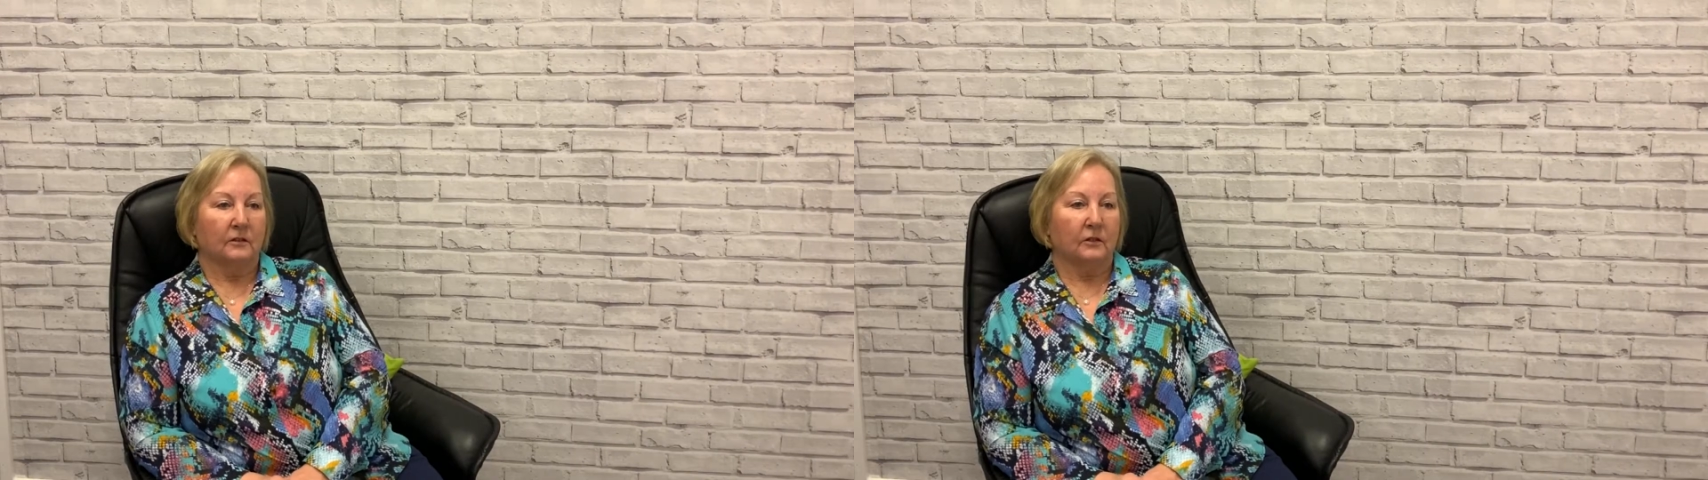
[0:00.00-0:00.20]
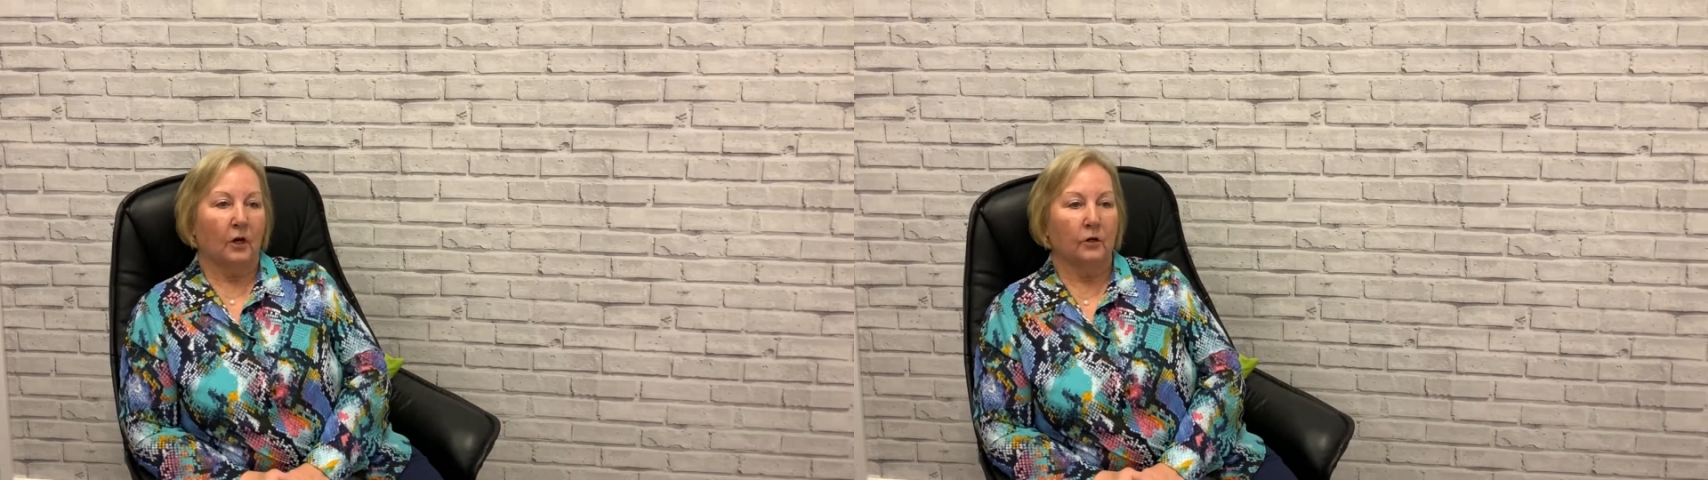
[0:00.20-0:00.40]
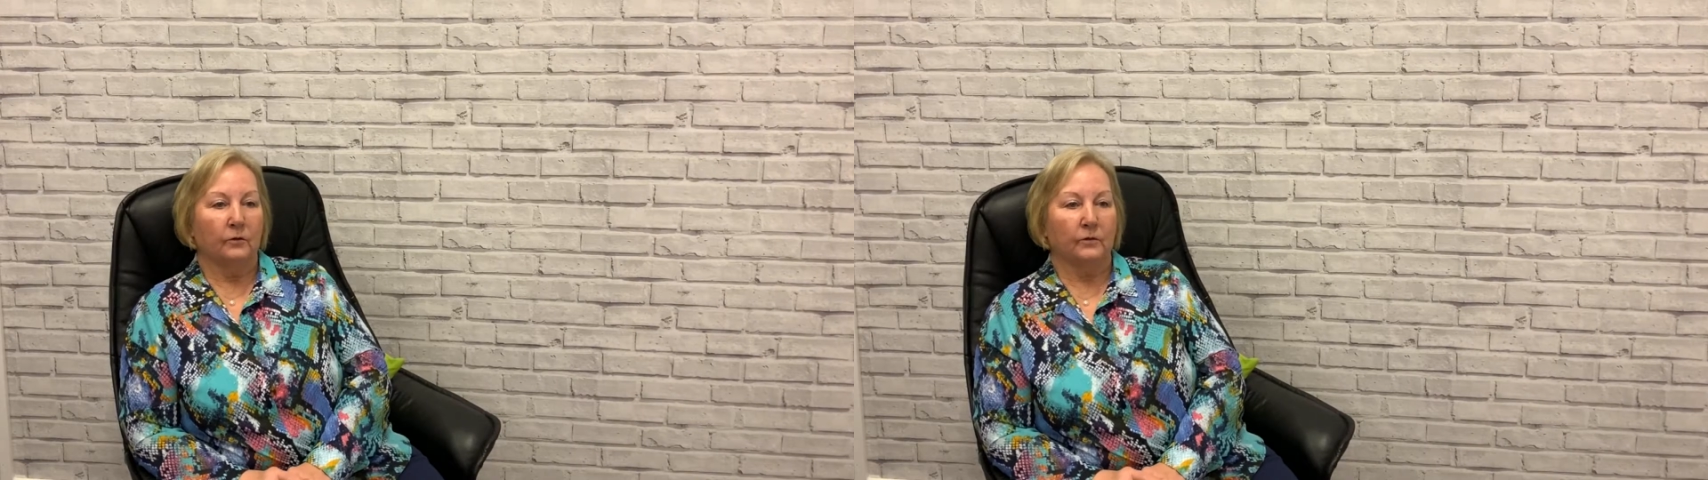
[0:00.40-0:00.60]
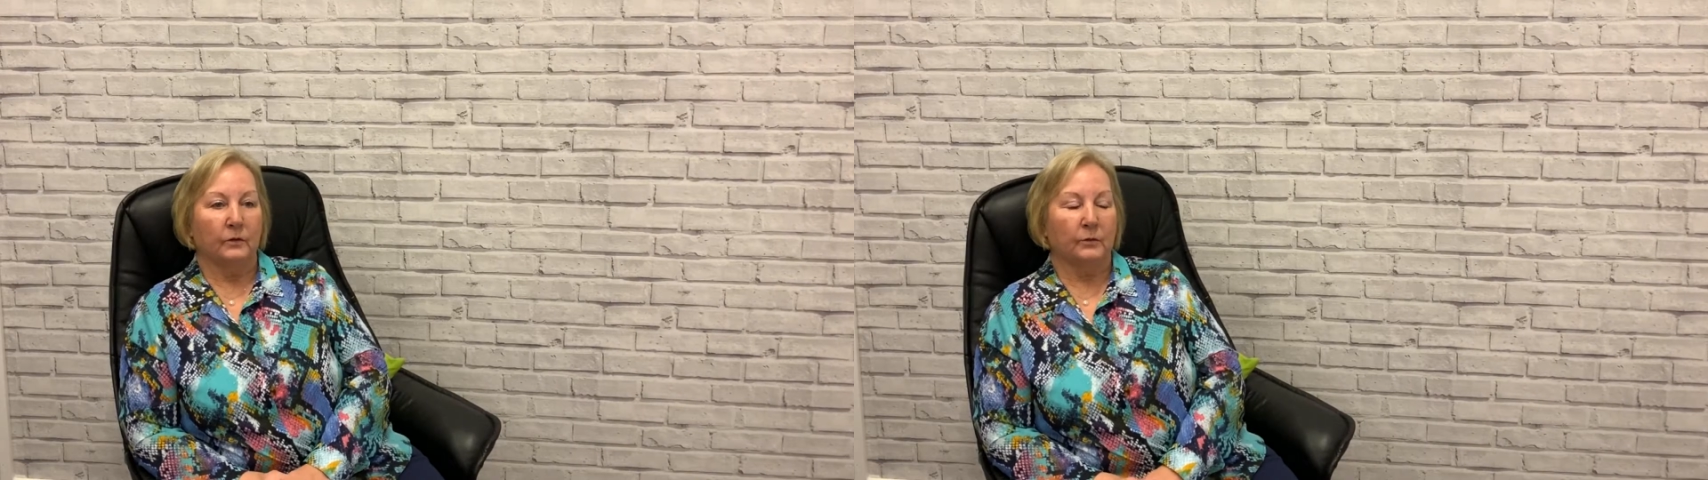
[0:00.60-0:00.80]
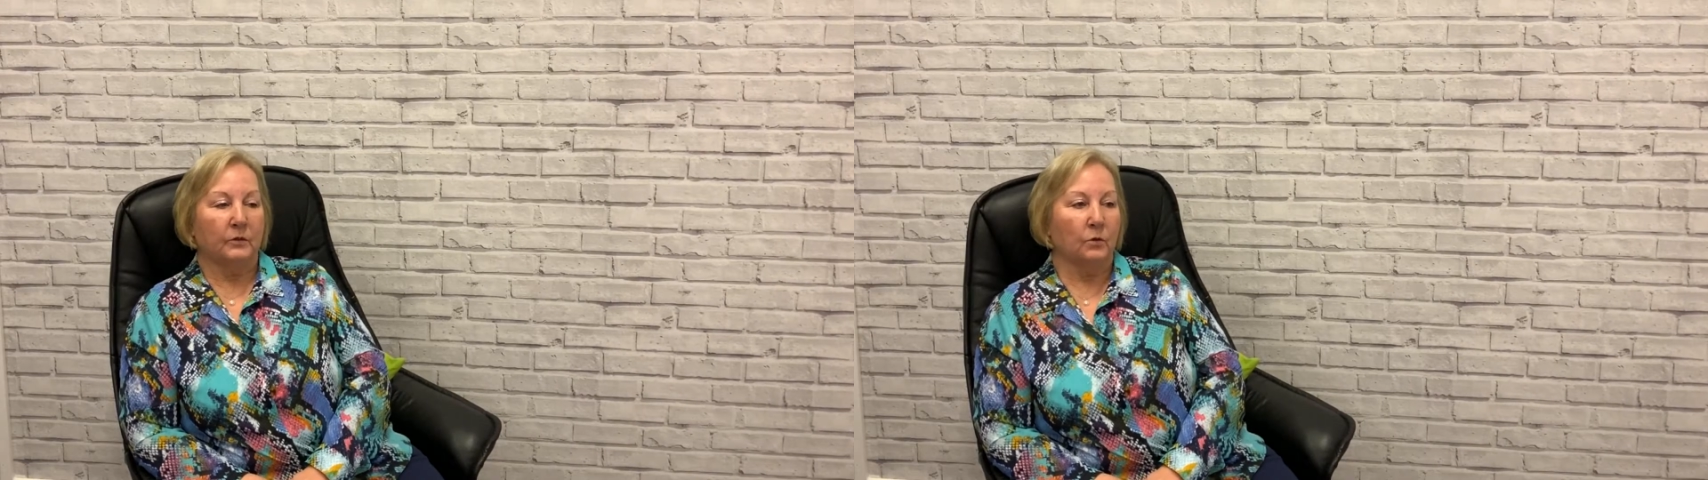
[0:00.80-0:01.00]
COVID
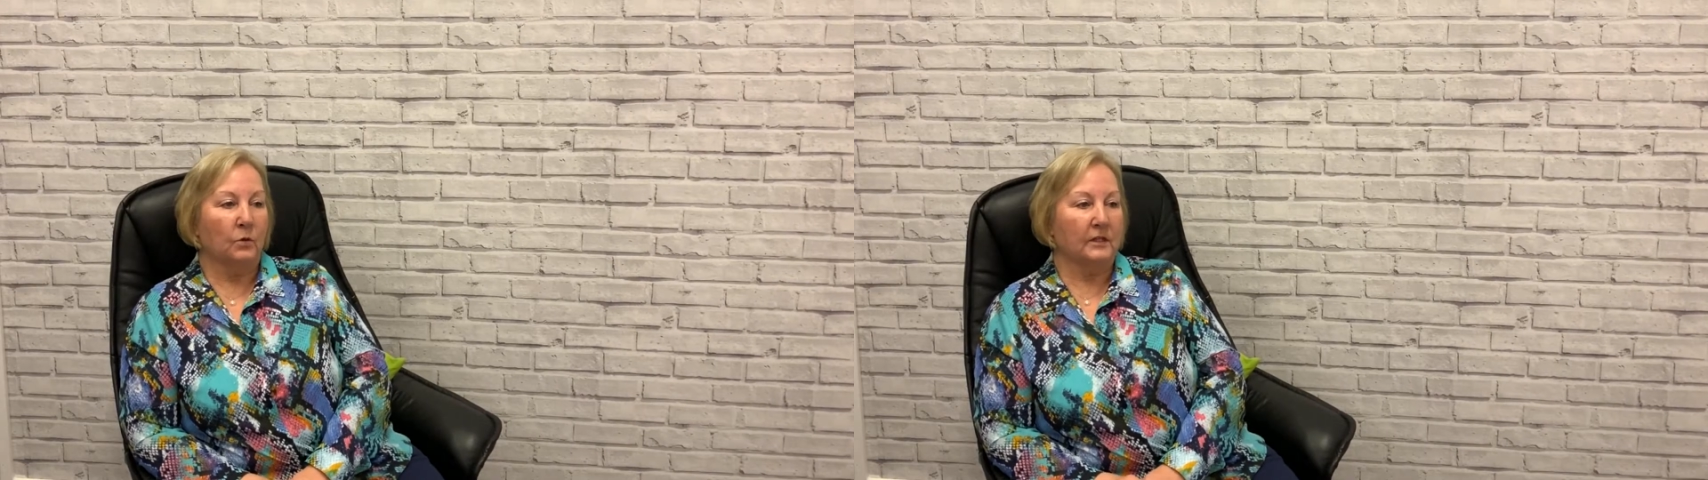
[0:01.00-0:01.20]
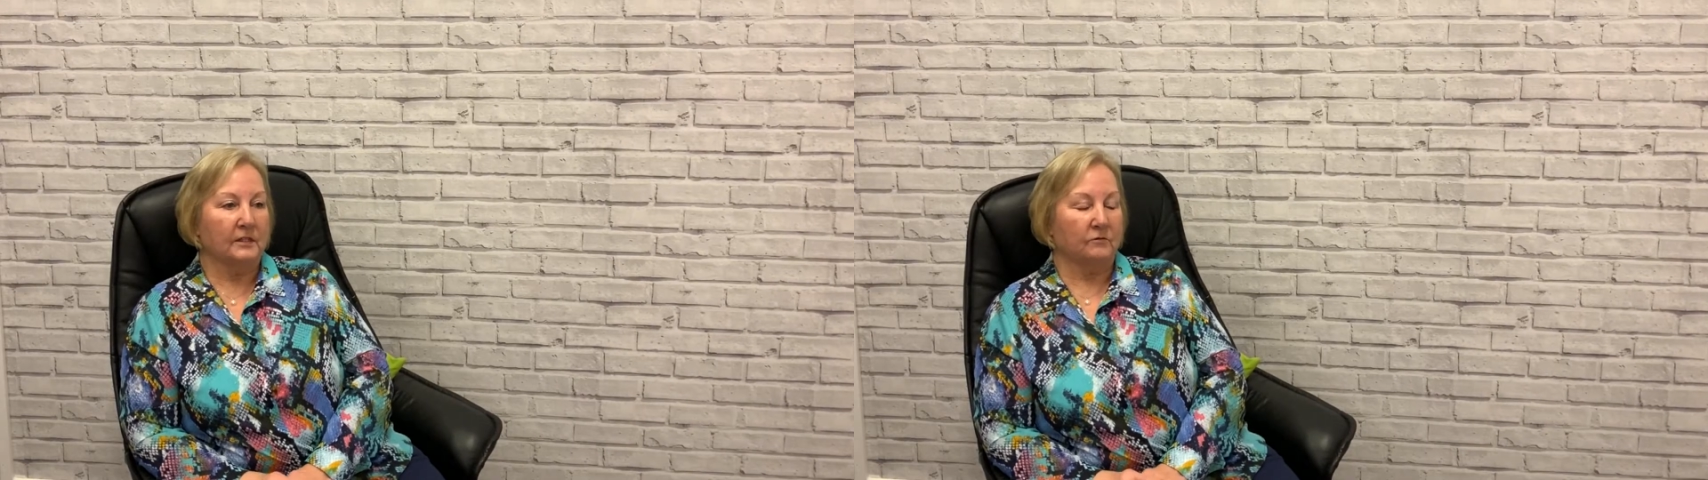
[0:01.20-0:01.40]
with all its